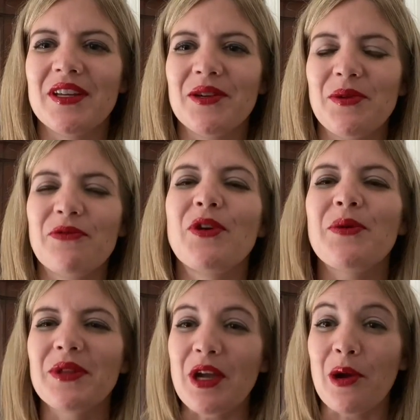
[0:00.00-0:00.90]
we
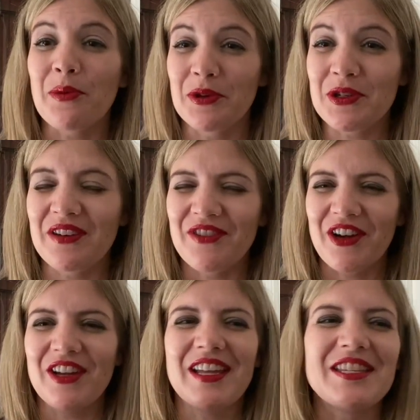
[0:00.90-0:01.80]
frequently are portrayed
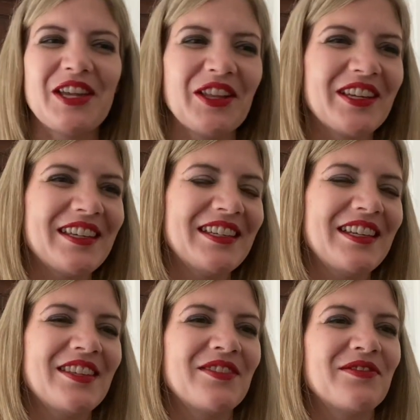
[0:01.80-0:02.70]
very angelic in,
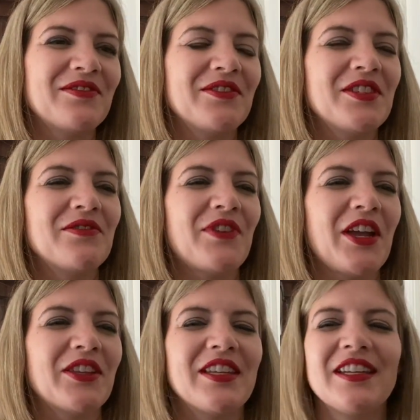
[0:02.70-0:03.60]
in, in
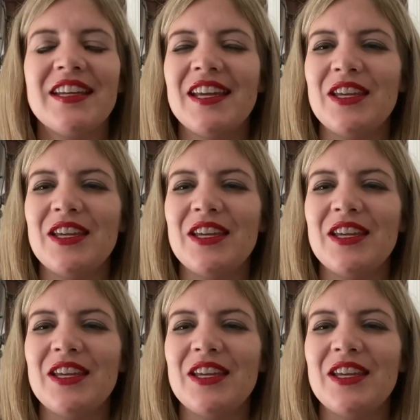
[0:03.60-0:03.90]
violin,